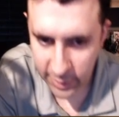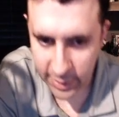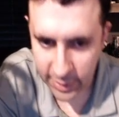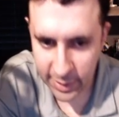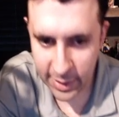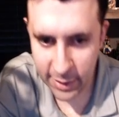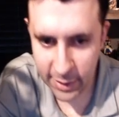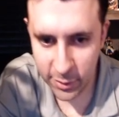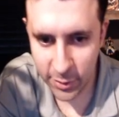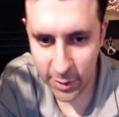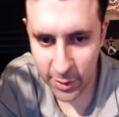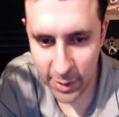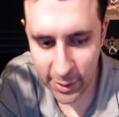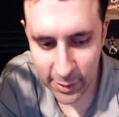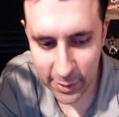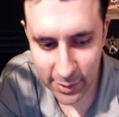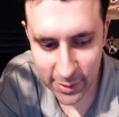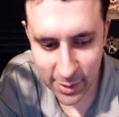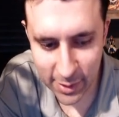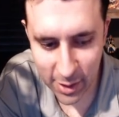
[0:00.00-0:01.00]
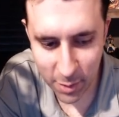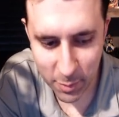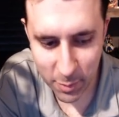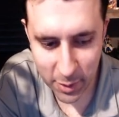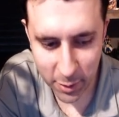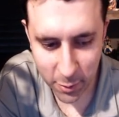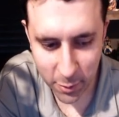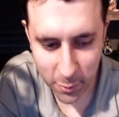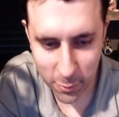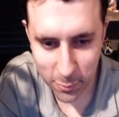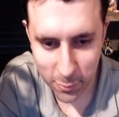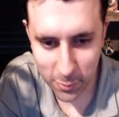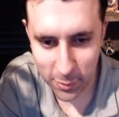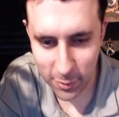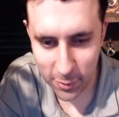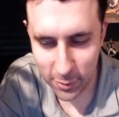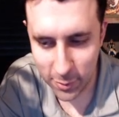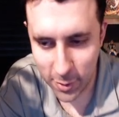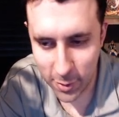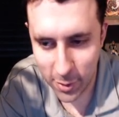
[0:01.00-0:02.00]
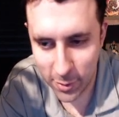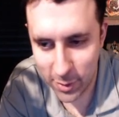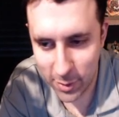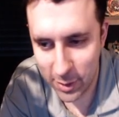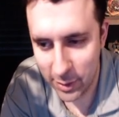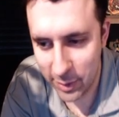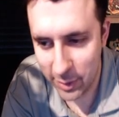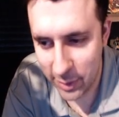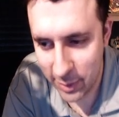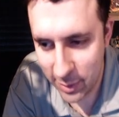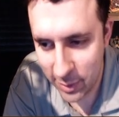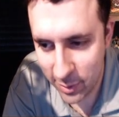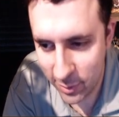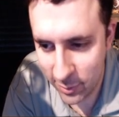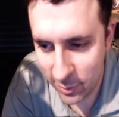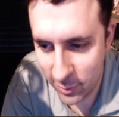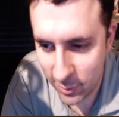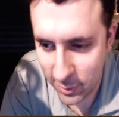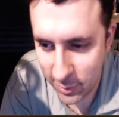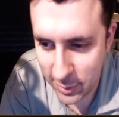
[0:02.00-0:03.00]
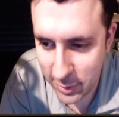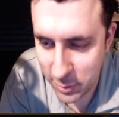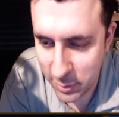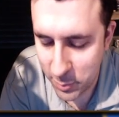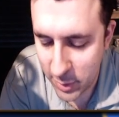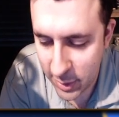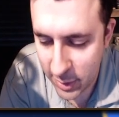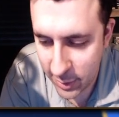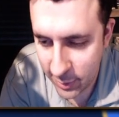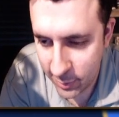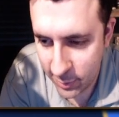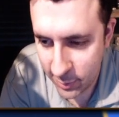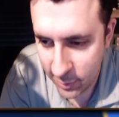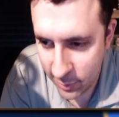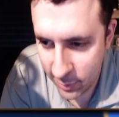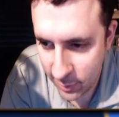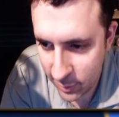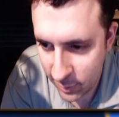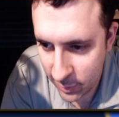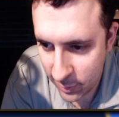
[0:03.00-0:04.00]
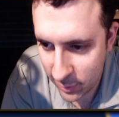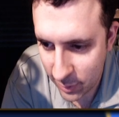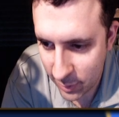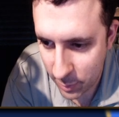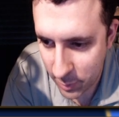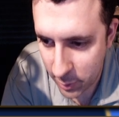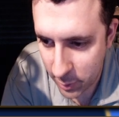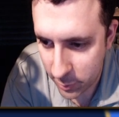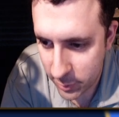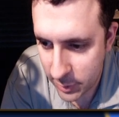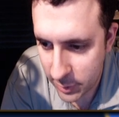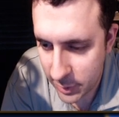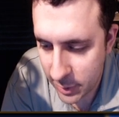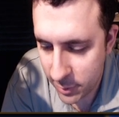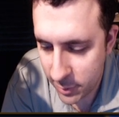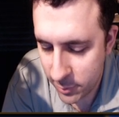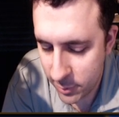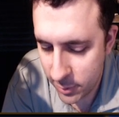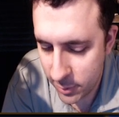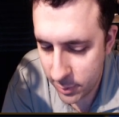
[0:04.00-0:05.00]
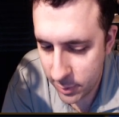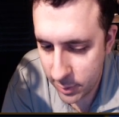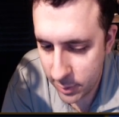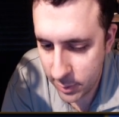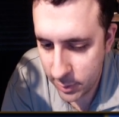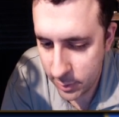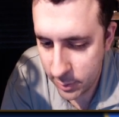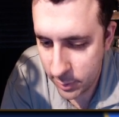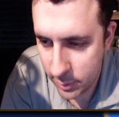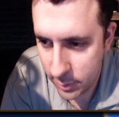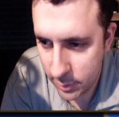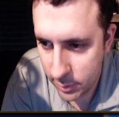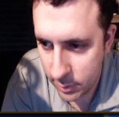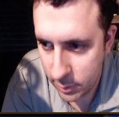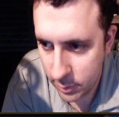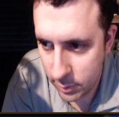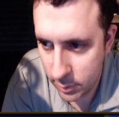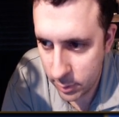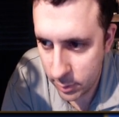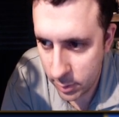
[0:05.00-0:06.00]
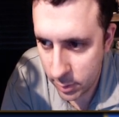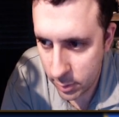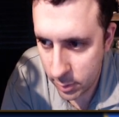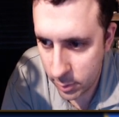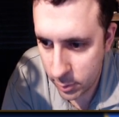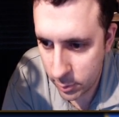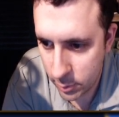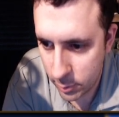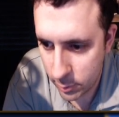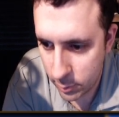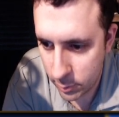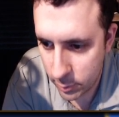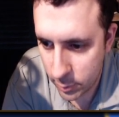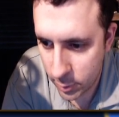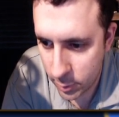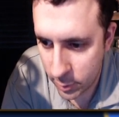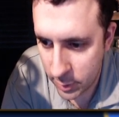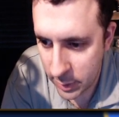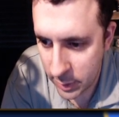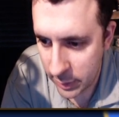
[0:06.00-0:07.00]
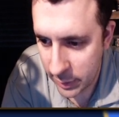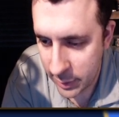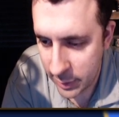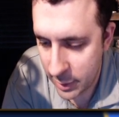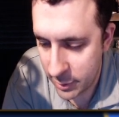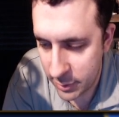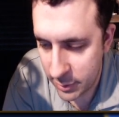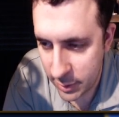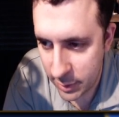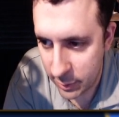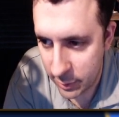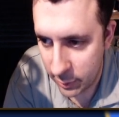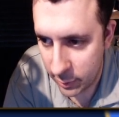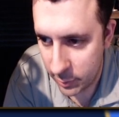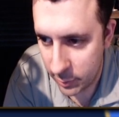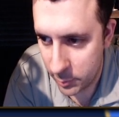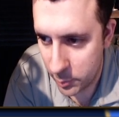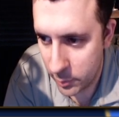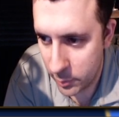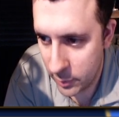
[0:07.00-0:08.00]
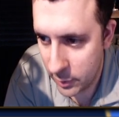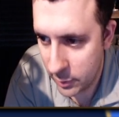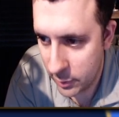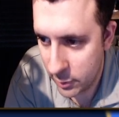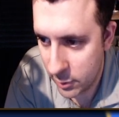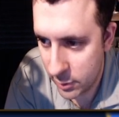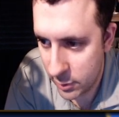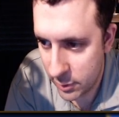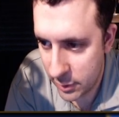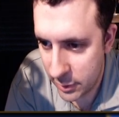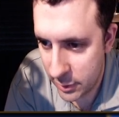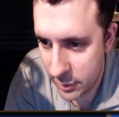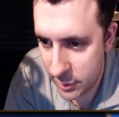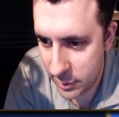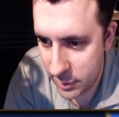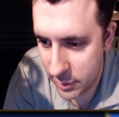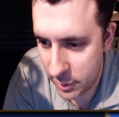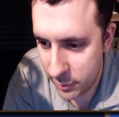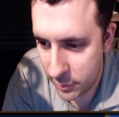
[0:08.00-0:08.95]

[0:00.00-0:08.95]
I actually had to set up my own Dark Knight Leon, so this is mine on my alt account. So Dark Knight Leon has nothing on. Just he's just there